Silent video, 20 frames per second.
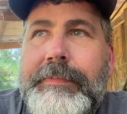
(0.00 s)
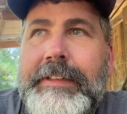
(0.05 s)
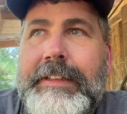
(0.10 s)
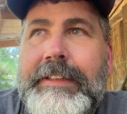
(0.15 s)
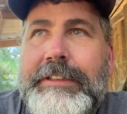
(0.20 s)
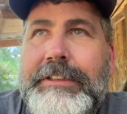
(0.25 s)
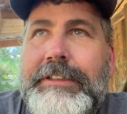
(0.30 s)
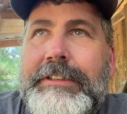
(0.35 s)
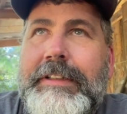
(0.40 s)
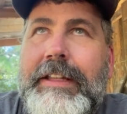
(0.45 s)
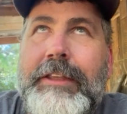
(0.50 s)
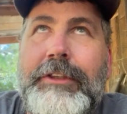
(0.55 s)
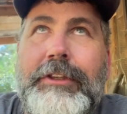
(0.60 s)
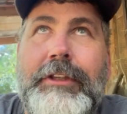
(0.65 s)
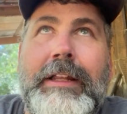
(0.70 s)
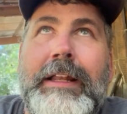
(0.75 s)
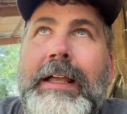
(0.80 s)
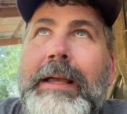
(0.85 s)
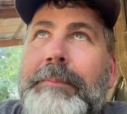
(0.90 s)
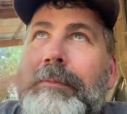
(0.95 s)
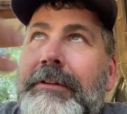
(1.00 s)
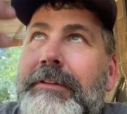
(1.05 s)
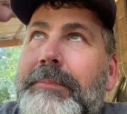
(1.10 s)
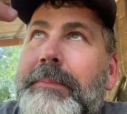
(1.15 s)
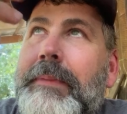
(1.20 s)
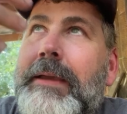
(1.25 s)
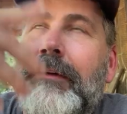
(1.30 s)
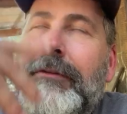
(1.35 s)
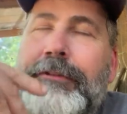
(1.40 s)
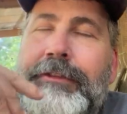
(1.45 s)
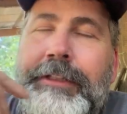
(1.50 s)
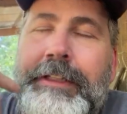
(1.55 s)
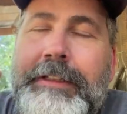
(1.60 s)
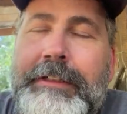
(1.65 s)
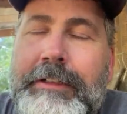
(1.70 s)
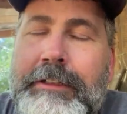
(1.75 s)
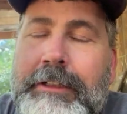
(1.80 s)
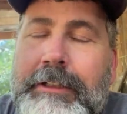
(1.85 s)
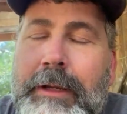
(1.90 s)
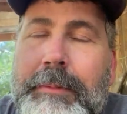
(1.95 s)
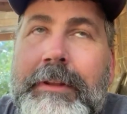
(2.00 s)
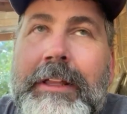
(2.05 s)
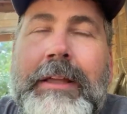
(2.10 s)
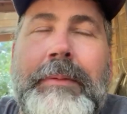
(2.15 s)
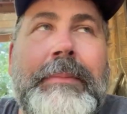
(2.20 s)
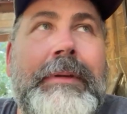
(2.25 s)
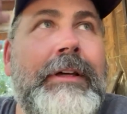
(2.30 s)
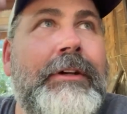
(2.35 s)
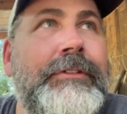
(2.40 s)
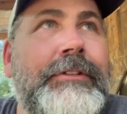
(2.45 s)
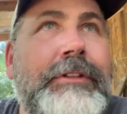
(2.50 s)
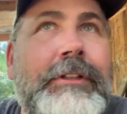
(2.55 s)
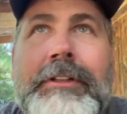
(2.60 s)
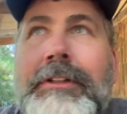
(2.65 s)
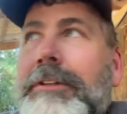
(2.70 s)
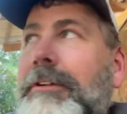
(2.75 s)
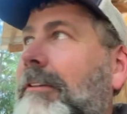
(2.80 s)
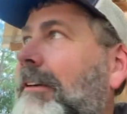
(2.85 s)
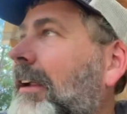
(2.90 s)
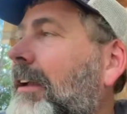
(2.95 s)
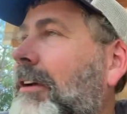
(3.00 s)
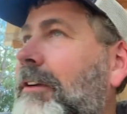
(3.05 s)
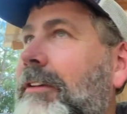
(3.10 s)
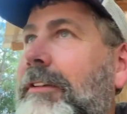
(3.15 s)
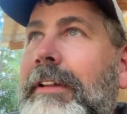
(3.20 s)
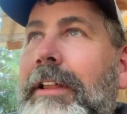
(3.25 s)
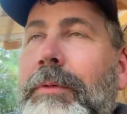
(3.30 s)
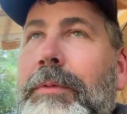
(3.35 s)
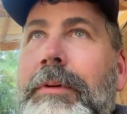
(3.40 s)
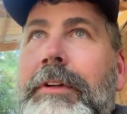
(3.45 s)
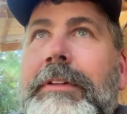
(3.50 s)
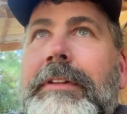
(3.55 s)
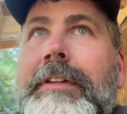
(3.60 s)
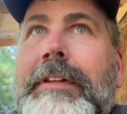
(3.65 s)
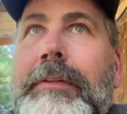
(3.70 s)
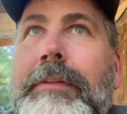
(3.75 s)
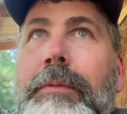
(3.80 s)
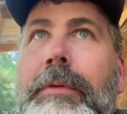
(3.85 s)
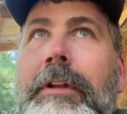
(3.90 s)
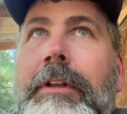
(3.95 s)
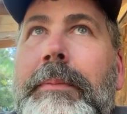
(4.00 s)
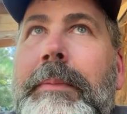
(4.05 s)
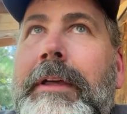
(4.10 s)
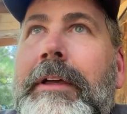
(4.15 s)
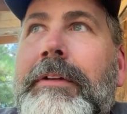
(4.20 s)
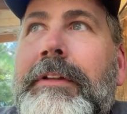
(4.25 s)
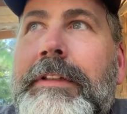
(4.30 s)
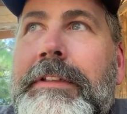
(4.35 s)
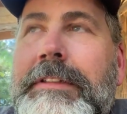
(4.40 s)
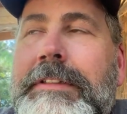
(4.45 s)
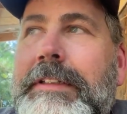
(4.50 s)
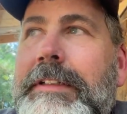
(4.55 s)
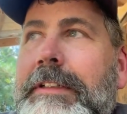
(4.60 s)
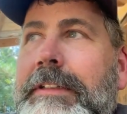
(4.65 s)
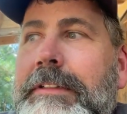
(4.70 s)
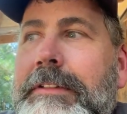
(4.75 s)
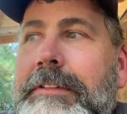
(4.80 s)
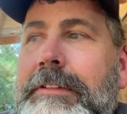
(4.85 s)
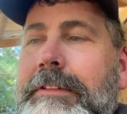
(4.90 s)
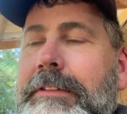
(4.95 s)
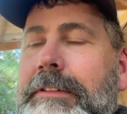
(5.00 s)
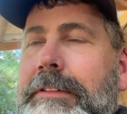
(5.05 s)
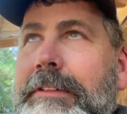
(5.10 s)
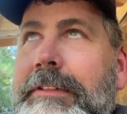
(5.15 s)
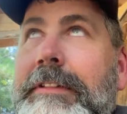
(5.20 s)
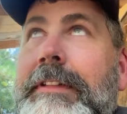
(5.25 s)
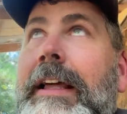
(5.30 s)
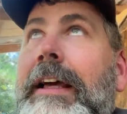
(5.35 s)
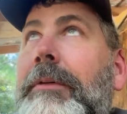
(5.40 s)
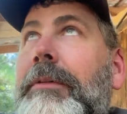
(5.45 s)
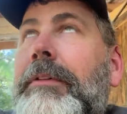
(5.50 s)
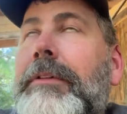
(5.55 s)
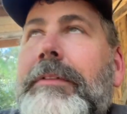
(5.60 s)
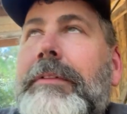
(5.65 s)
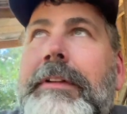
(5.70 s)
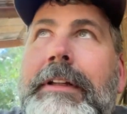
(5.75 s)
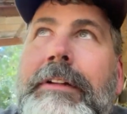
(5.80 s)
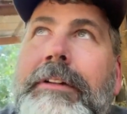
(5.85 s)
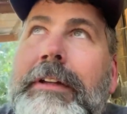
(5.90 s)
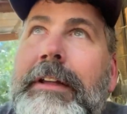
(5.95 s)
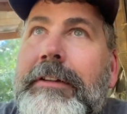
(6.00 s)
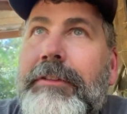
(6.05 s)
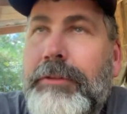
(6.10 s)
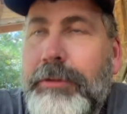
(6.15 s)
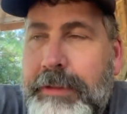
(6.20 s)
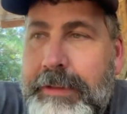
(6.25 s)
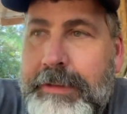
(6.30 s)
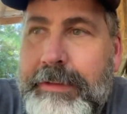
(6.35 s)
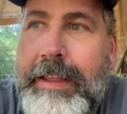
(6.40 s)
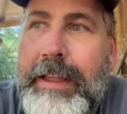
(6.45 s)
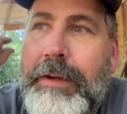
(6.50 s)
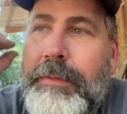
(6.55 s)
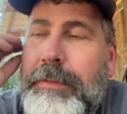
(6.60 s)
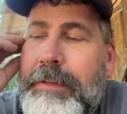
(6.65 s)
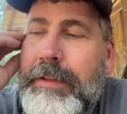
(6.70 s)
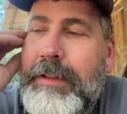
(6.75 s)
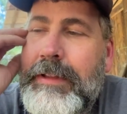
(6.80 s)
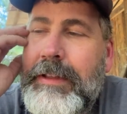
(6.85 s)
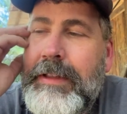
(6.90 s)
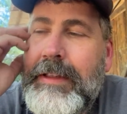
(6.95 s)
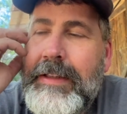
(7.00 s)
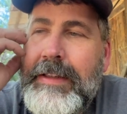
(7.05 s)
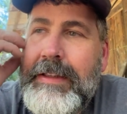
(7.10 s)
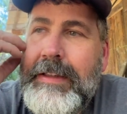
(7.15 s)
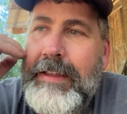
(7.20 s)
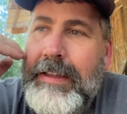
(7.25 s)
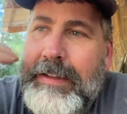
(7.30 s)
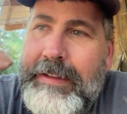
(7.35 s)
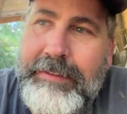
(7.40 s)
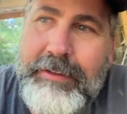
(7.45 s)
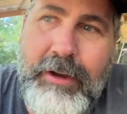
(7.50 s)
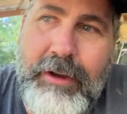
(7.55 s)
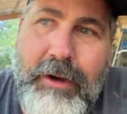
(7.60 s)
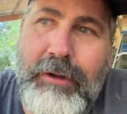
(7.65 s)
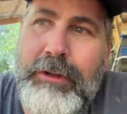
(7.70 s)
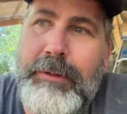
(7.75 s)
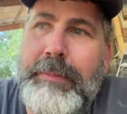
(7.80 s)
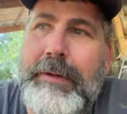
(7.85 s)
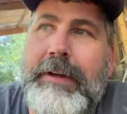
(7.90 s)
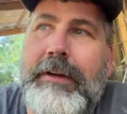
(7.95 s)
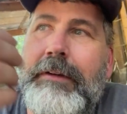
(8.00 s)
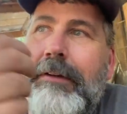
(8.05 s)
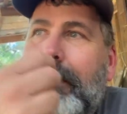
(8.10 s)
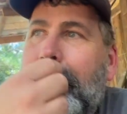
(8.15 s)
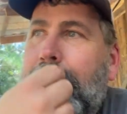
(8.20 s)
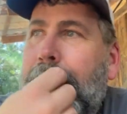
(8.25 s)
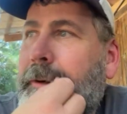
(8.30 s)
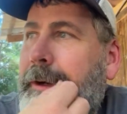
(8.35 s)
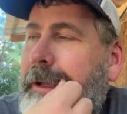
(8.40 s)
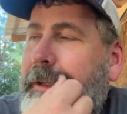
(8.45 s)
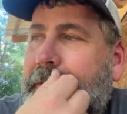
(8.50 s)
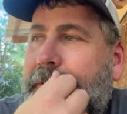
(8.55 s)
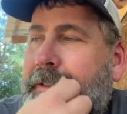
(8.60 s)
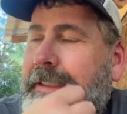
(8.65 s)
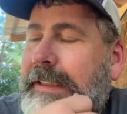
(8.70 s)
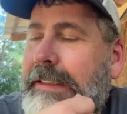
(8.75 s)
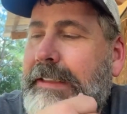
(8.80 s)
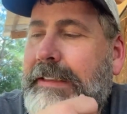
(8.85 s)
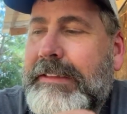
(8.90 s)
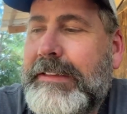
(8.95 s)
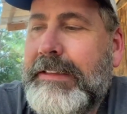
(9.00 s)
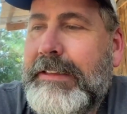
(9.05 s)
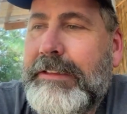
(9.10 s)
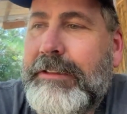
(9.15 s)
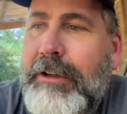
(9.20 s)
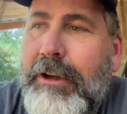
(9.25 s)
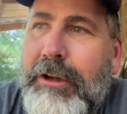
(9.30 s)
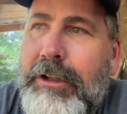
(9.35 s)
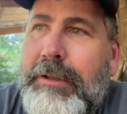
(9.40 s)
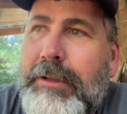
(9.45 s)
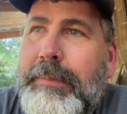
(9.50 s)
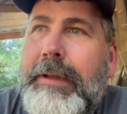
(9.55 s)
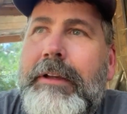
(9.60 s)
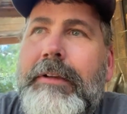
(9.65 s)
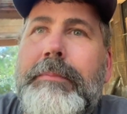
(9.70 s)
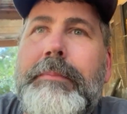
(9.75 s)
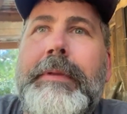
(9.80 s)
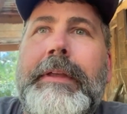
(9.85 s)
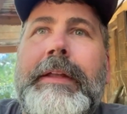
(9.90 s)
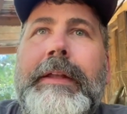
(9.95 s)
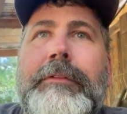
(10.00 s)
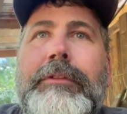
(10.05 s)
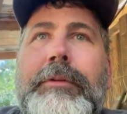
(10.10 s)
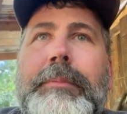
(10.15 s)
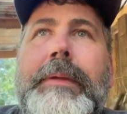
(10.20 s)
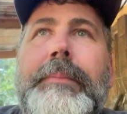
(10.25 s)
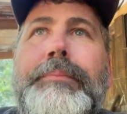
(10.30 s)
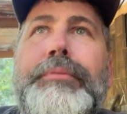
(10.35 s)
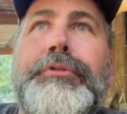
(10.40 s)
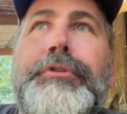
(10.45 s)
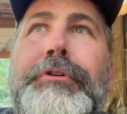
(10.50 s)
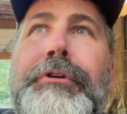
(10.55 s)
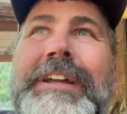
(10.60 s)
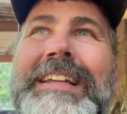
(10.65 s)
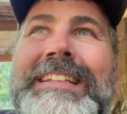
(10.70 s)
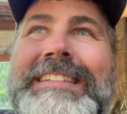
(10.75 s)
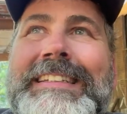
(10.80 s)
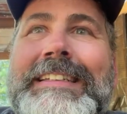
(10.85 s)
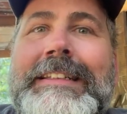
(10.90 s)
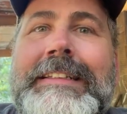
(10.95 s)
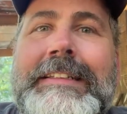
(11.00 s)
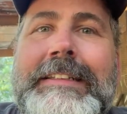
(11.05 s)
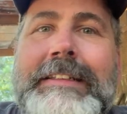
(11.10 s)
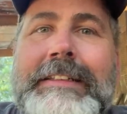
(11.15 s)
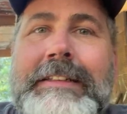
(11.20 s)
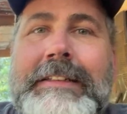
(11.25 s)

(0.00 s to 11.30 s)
It's just like you climb this mountain, you get to the top of that mountain, you look around, it's like, what other mountain is there? That one over there? Okay, let's go get that one. And it's all about the process, and it's all about being able to be present.